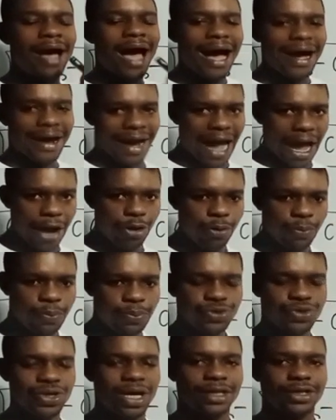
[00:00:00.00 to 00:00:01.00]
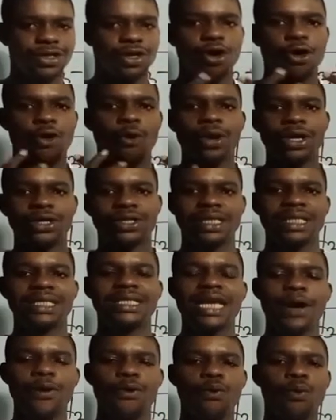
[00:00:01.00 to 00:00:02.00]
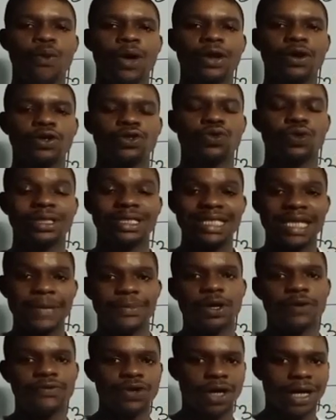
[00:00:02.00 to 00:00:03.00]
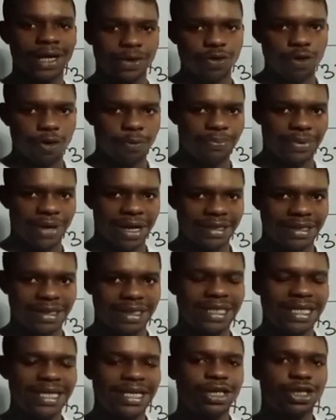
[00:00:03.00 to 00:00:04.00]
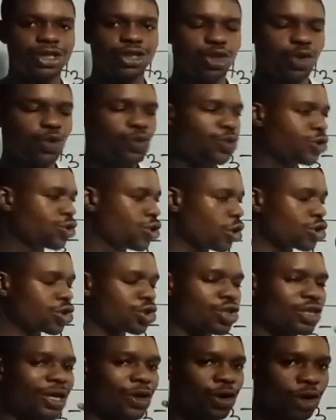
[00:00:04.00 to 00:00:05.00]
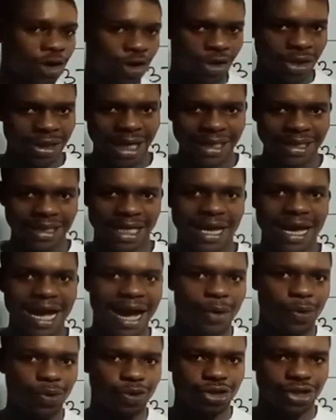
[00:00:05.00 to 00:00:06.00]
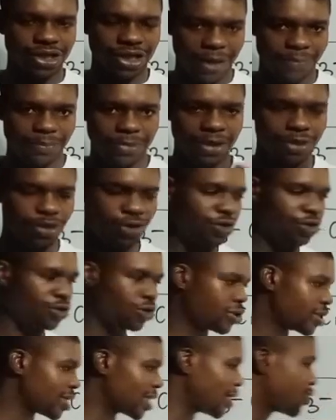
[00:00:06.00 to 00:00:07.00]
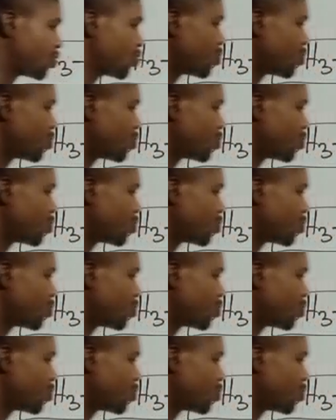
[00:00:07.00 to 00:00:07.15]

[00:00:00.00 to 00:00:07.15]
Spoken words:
alkyl group, so that when you see them, when it comes to the naming of the organic compound, you will just recognize them and what name them. You understand?